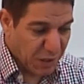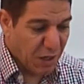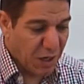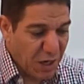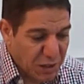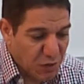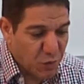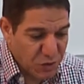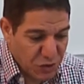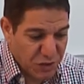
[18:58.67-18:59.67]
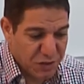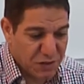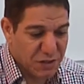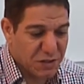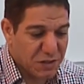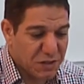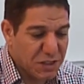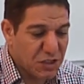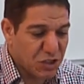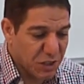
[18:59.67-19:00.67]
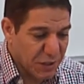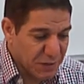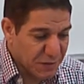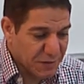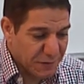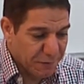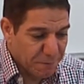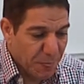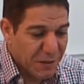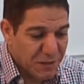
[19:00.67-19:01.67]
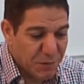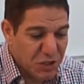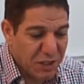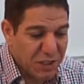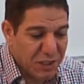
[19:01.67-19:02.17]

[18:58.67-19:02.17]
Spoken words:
Huck questions his teachings, especially